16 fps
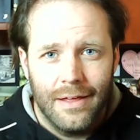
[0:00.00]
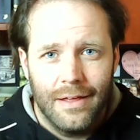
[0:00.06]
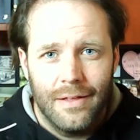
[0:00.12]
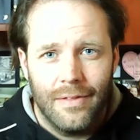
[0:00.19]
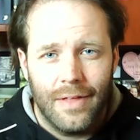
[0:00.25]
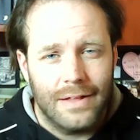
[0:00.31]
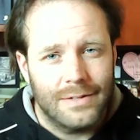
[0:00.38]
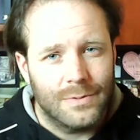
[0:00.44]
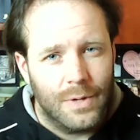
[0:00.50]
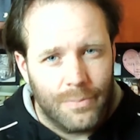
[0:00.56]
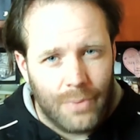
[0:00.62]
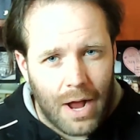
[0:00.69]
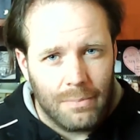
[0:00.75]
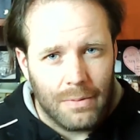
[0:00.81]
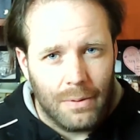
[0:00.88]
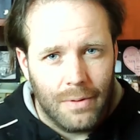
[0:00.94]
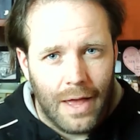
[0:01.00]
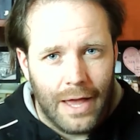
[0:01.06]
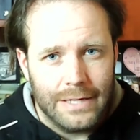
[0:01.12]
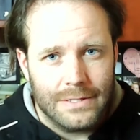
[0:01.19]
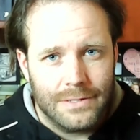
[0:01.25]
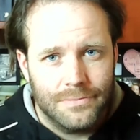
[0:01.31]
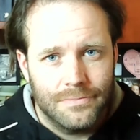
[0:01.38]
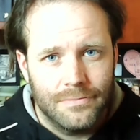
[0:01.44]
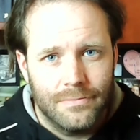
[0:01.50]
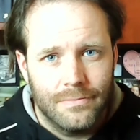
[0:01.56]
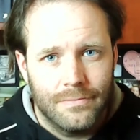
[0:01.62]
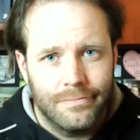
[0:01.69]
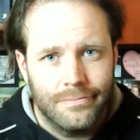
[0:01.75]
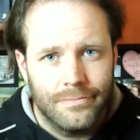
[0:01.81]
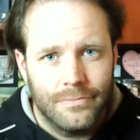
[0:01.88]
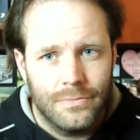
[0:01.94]
that's where the problem lies.
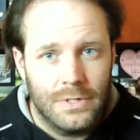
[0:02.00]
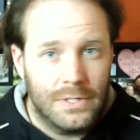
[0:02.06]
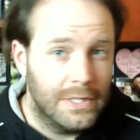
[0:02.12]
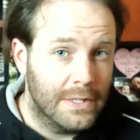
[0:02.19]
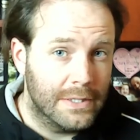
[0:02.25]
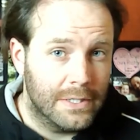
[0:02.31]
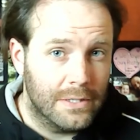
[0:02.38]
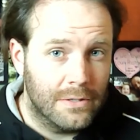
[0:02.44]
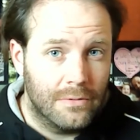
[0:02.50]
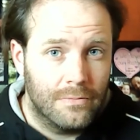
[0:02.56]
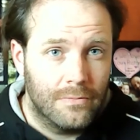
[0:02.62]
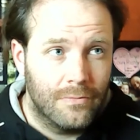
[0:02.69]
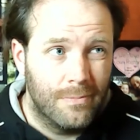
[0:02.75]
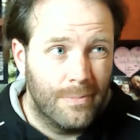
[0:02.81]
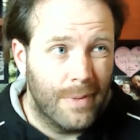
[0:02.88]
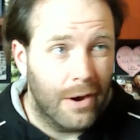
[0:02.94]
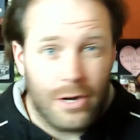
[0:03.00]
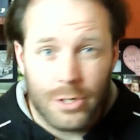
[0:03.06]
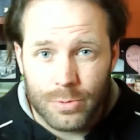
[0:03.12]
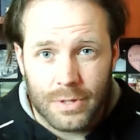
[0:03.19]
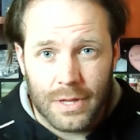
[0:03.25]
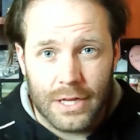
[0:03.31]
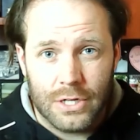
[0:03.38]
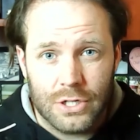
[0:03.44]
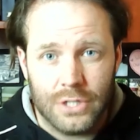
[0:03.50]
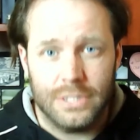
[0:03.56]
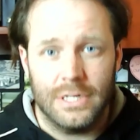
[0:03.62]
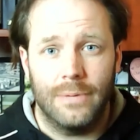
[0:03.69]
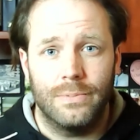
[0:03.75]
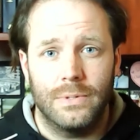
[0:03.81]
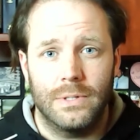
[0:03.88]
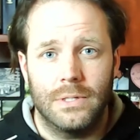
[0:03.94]
You see this in marriage
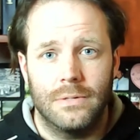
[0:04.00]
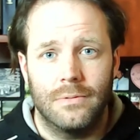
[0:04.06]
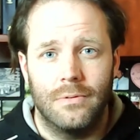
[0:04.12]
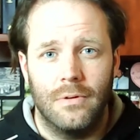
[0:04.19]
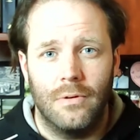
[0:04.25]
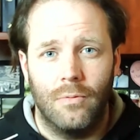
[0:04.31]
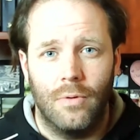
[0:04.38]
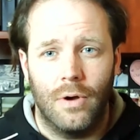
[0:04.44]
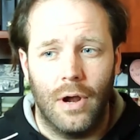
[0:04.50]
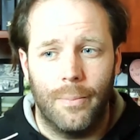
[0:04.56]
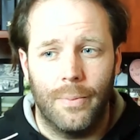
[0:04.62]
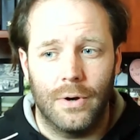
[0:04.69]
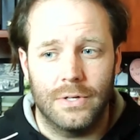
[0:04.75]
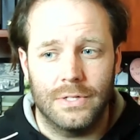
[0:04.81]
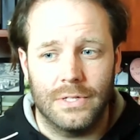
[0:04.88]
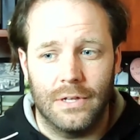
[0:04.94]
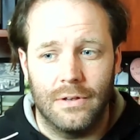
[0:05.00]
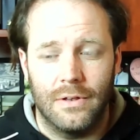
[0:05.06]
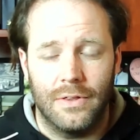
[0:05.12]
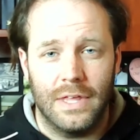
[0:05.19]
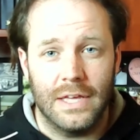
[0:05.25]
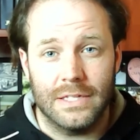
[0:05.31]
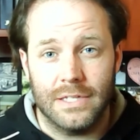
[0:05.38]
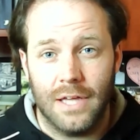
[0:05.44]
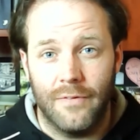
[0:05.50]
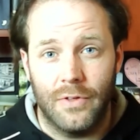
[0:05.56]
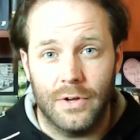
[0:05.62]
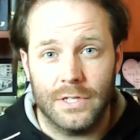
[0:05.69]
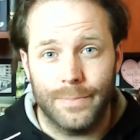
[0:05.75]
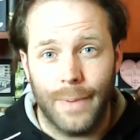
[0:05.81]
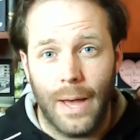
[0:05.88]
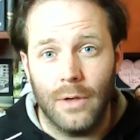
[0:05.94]
relationships, where a person thinks of their
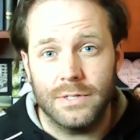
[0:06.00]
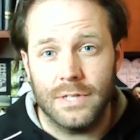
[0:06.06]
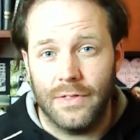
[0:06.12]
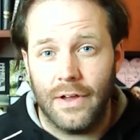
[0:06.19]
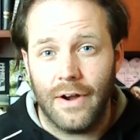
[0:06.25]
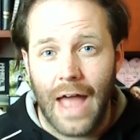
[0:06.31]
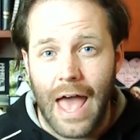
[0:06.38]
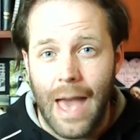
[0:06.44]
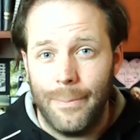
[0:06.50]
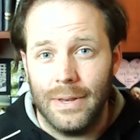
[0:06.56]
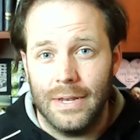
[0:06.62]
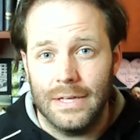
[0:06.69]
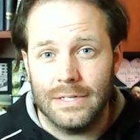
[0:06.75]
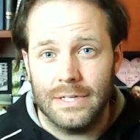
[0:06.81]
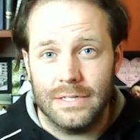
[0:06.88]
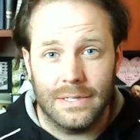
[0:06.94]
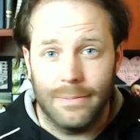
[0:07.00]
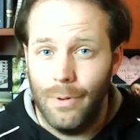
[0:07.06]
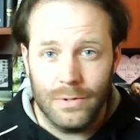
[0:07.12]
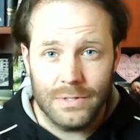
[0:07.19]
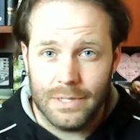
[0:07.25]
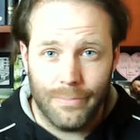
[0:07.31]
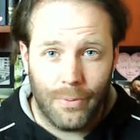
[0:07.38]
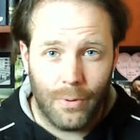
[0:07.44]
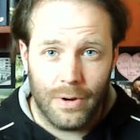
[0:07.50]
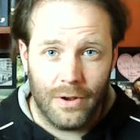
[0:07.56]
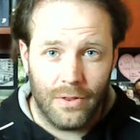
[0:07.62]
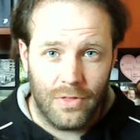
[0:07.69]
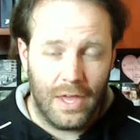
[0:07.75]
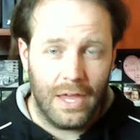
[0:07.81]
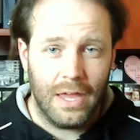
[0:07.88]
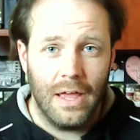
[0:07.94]
spouse and their happiness as the most important
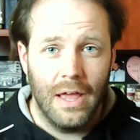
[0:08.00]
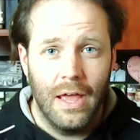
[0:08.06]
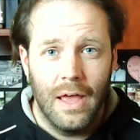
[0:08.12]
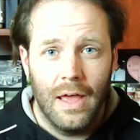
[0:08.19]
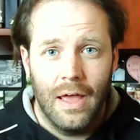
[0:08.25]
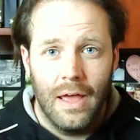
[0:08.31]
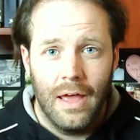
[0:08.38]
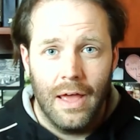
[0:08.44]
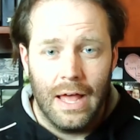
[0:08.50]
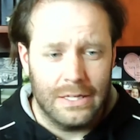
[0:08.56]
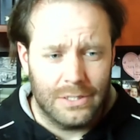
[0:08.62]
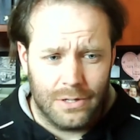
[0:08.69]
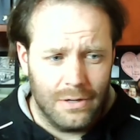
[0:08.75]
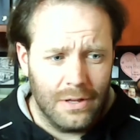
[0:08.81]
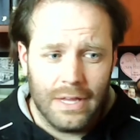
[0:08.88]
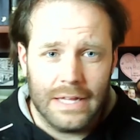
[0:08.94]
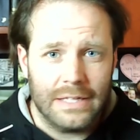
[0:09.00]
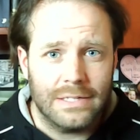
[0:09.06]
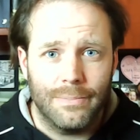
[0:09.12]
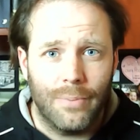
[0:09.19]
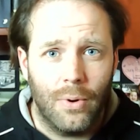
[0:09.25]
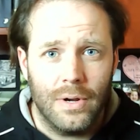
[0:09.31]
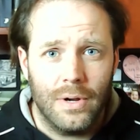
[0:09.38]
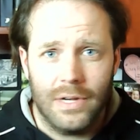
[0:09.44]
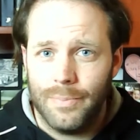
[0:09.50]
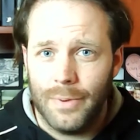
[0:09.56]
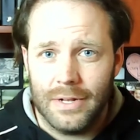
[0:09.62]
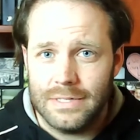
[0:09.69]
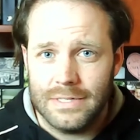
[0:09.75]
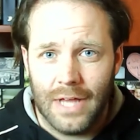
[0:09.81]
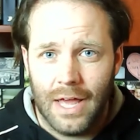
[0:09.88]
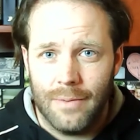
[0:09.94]
thing. And certainly it's important, but
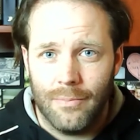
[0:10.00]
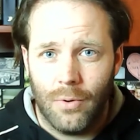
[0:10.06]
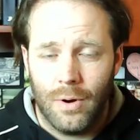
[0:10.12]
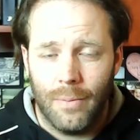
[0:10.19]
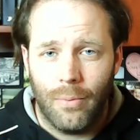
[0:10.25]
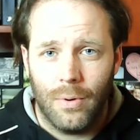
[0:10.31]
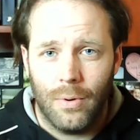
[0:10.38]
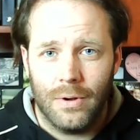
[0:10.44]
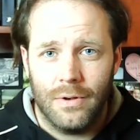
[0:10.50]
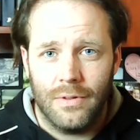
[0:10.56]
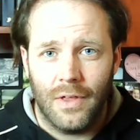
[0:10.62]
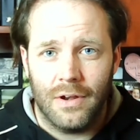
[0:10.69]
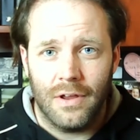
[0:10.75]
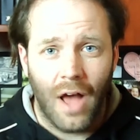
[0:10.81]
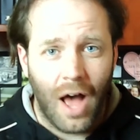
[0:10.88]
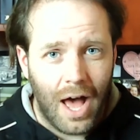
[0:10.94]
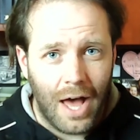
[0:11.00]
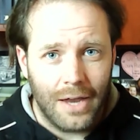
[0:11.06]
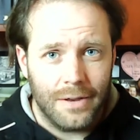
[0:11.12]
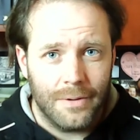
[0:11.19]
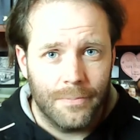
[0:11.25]
it's not more important than God.